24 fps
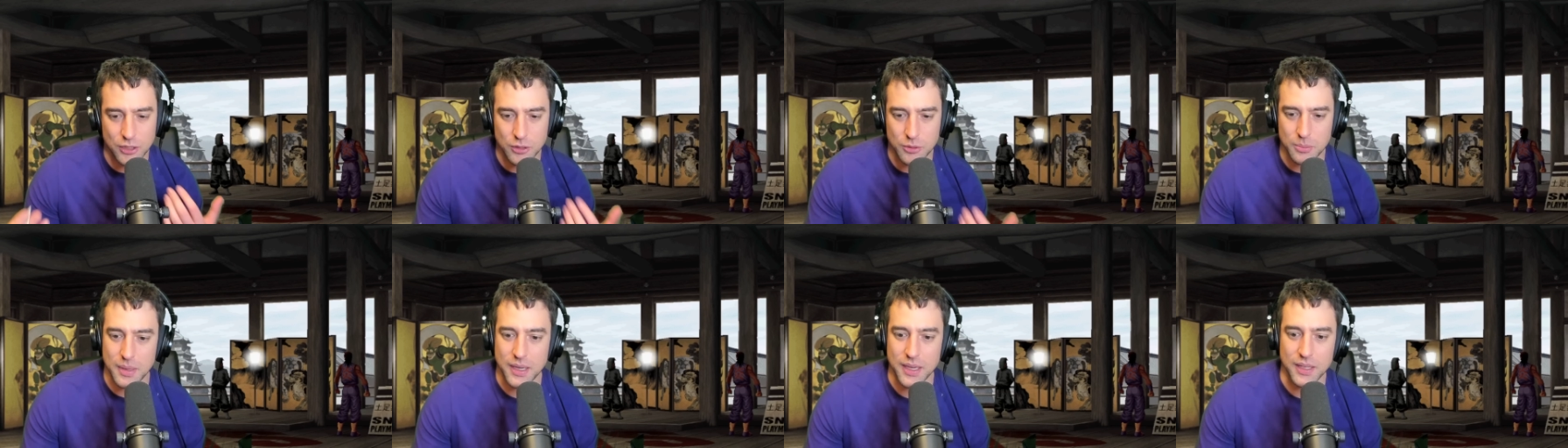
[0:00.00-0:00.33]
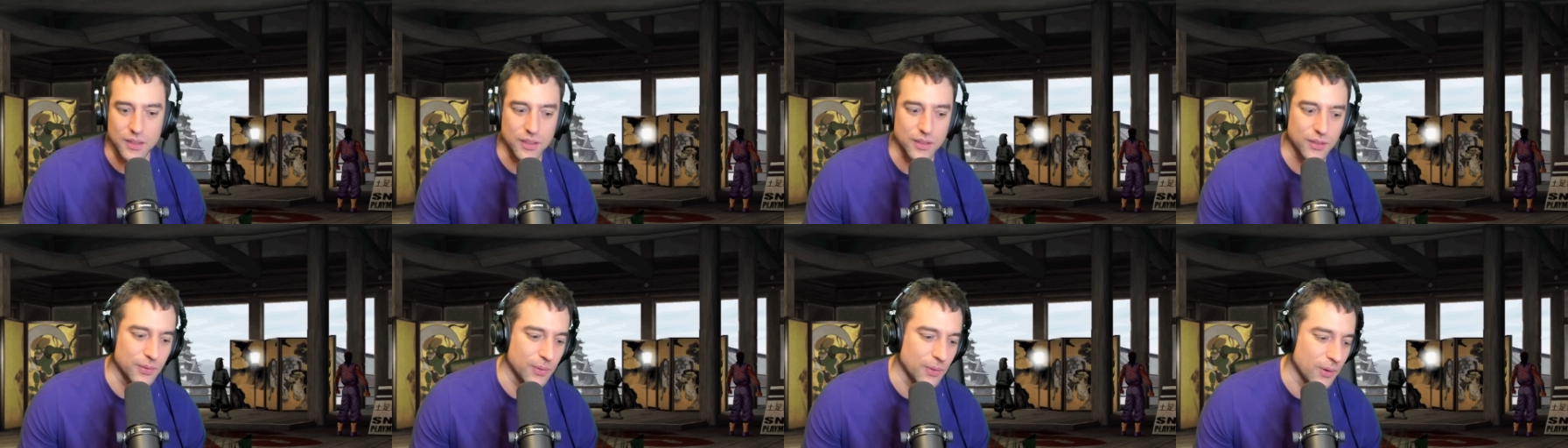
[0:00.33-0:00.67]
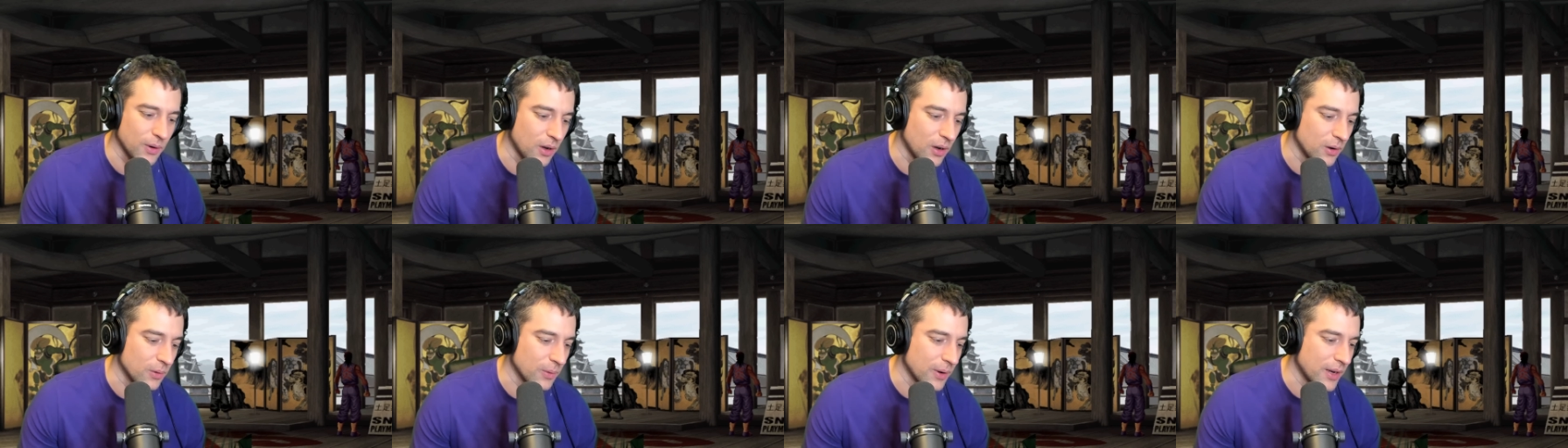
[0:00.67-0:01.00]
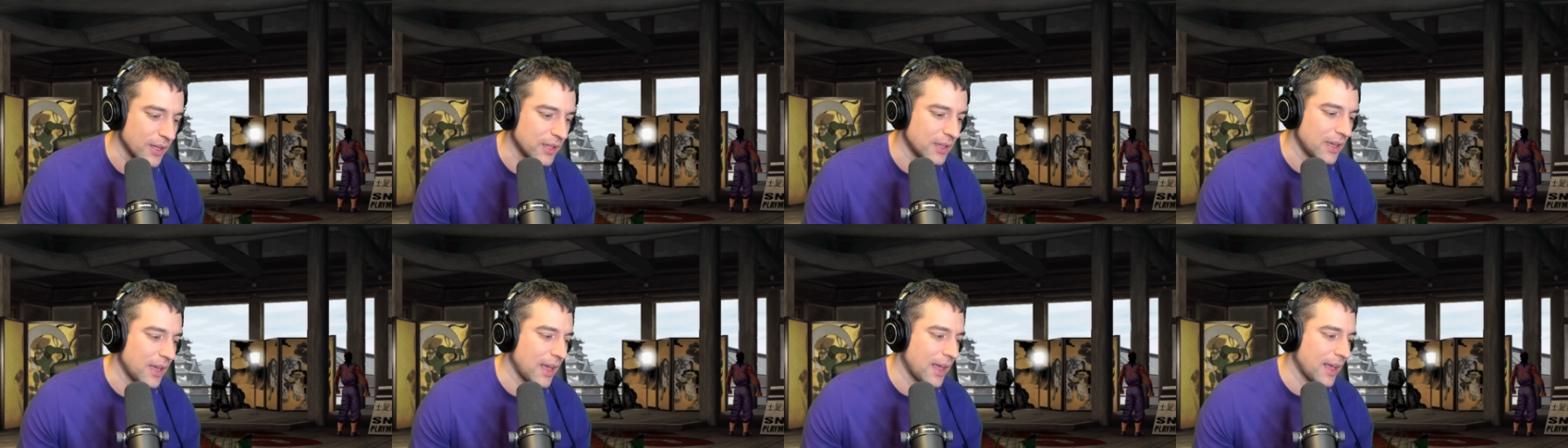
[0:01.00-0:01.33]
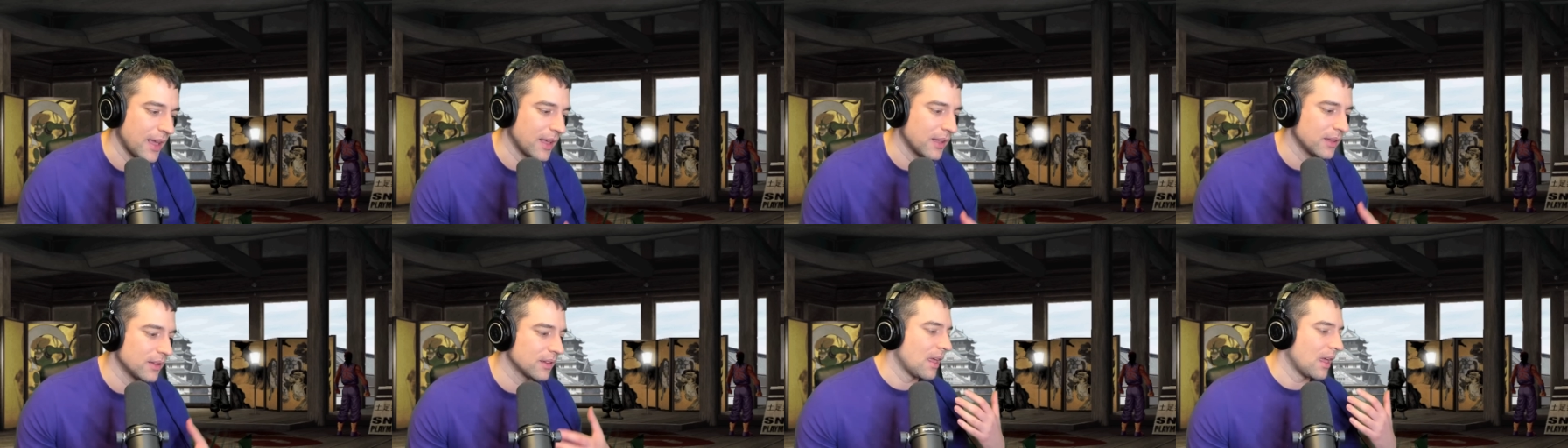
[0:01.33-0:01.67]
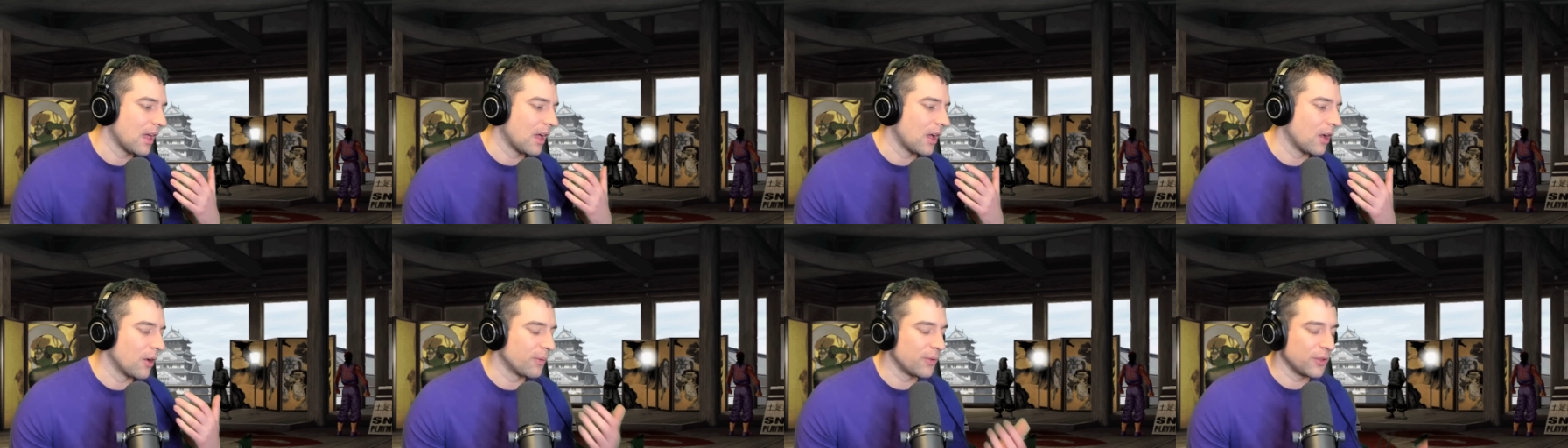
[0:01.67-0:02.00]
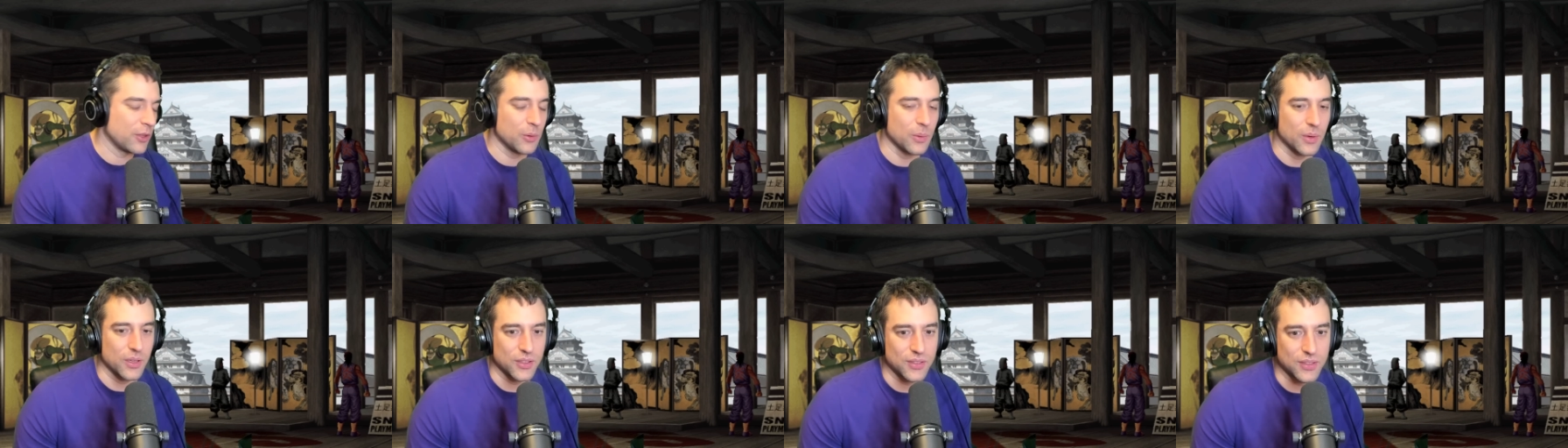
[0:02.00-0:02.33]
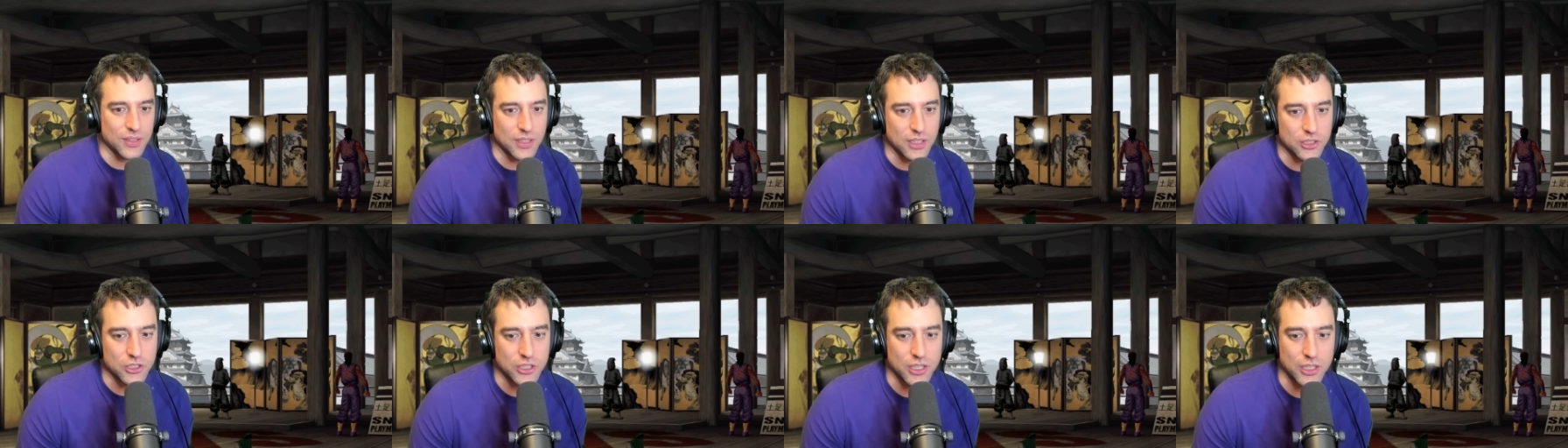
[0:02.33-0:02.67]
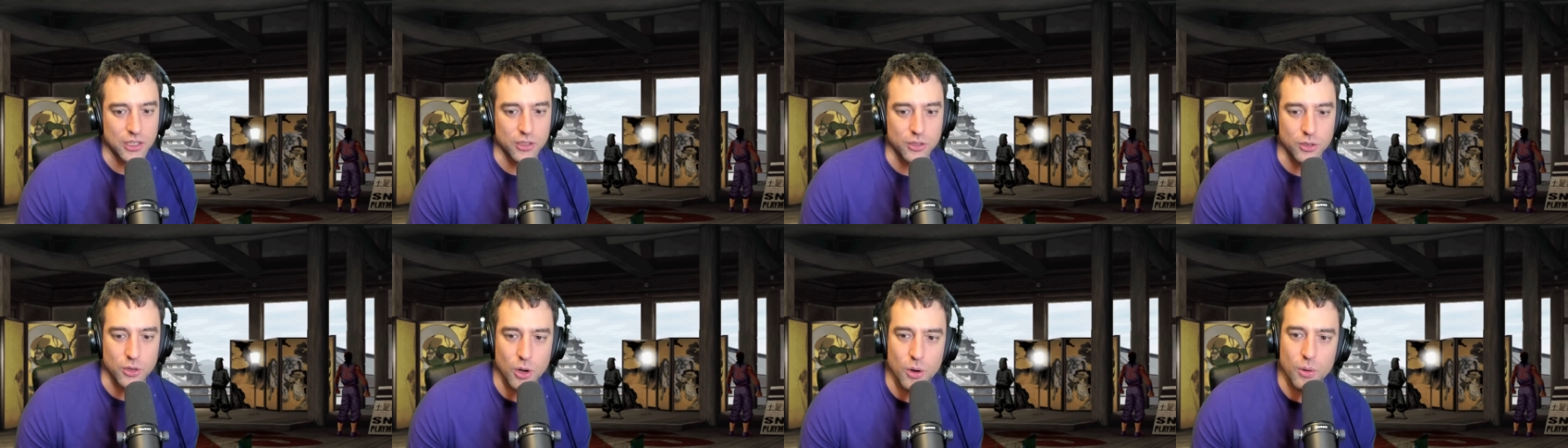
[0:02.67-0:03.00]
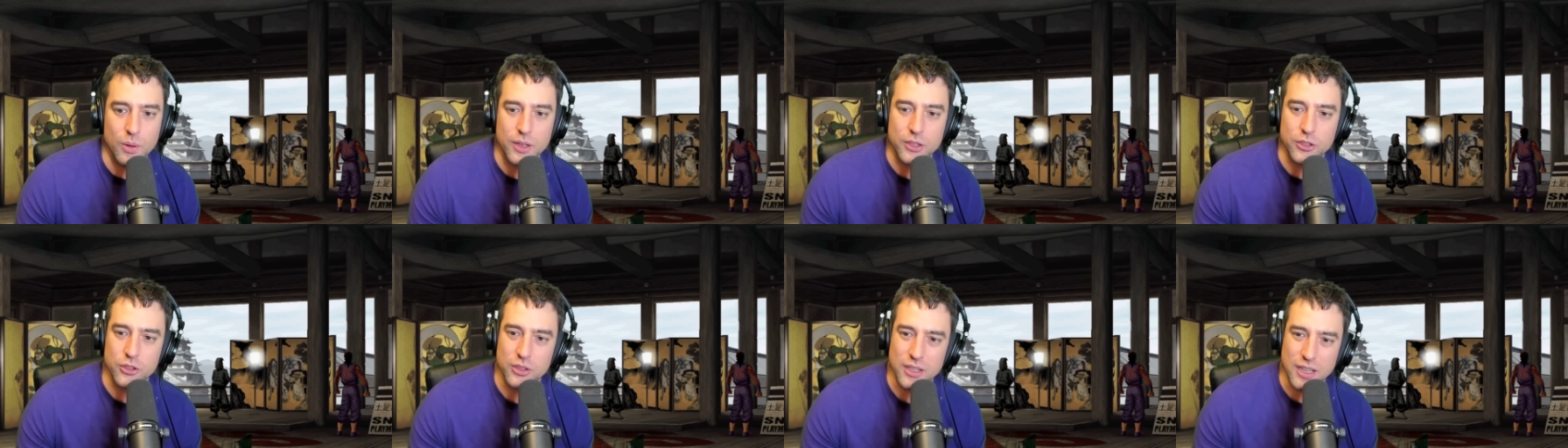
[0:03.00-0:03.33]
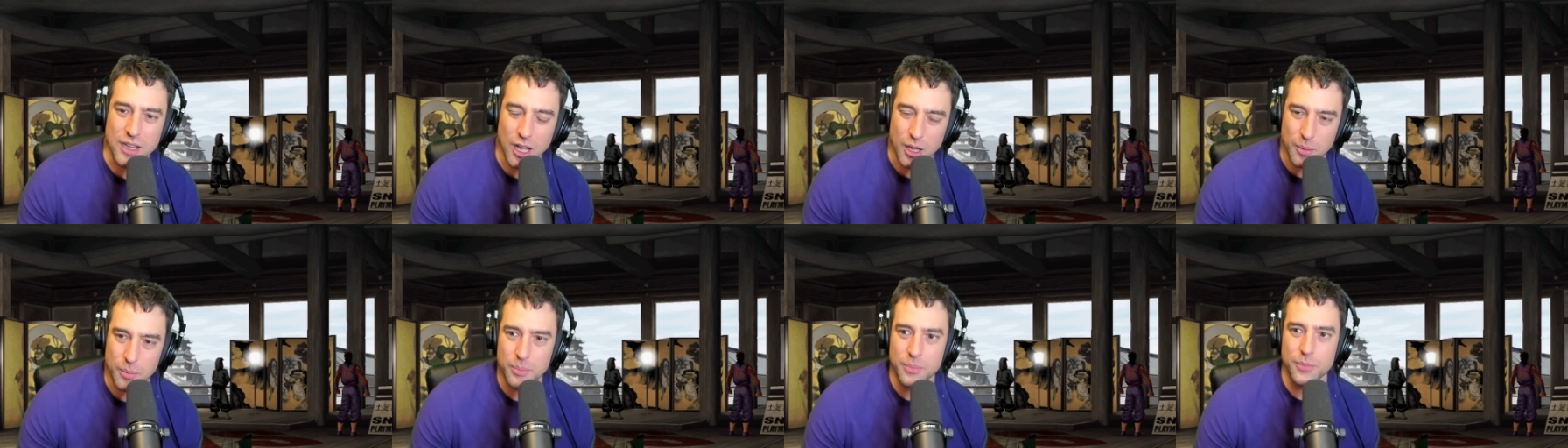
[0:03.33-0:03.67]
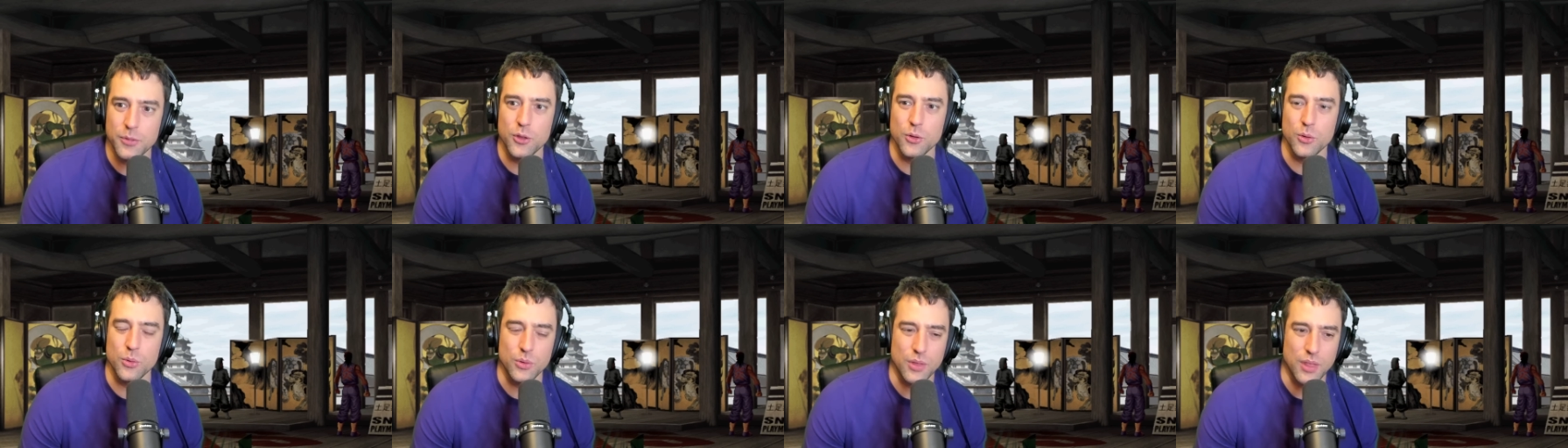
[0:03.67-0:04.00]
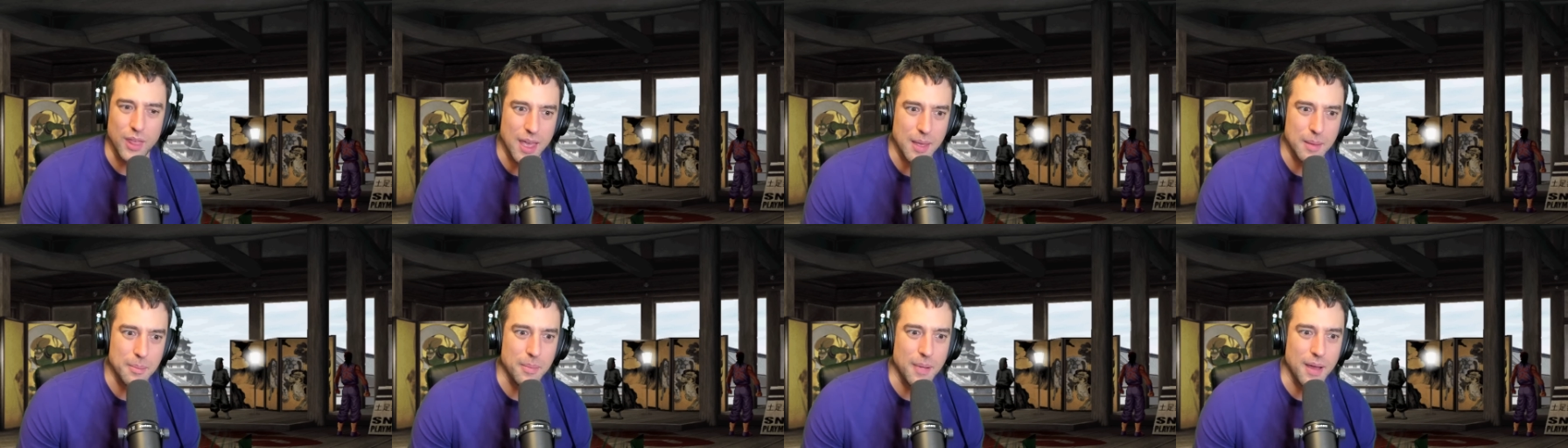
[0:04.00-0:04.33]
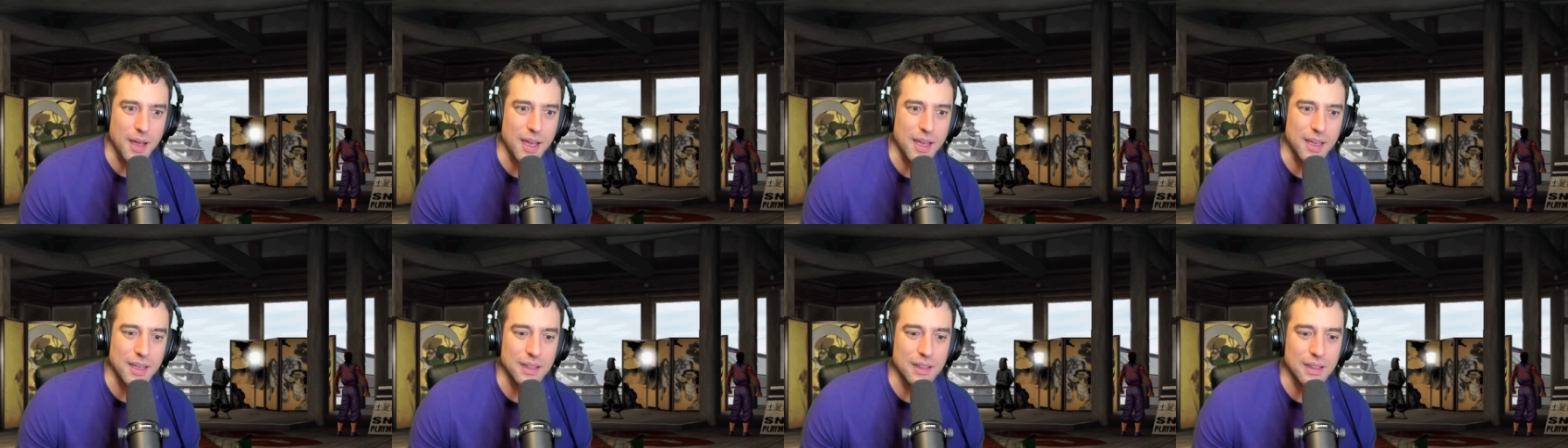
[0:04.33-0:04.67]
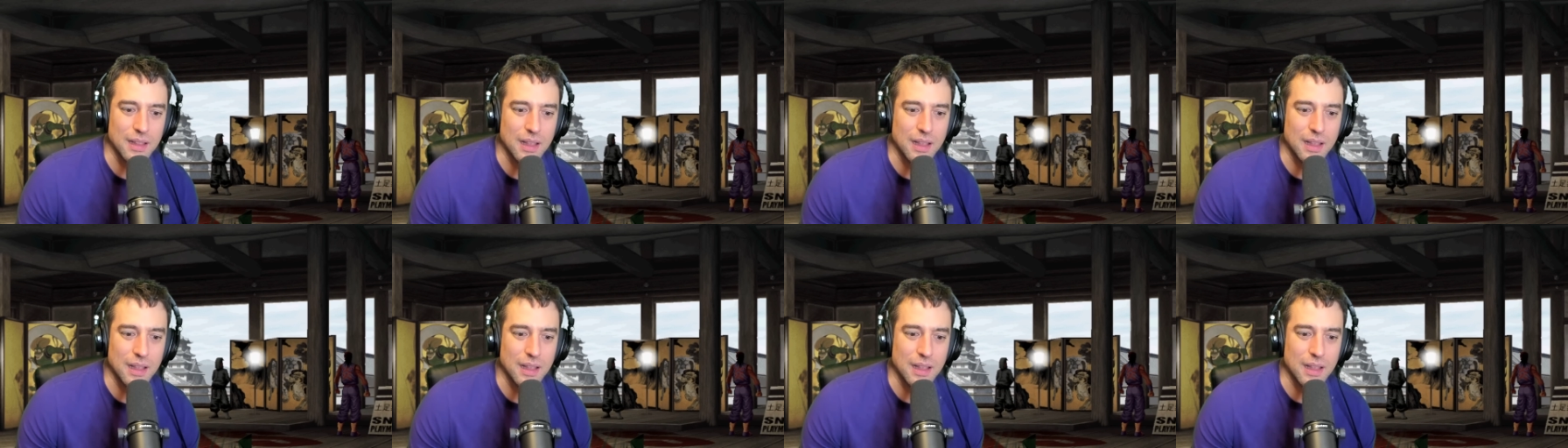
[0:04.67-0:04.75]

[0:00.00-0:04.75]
You made it this far already, and hopefully you want to see the channel grow, and you can help do that by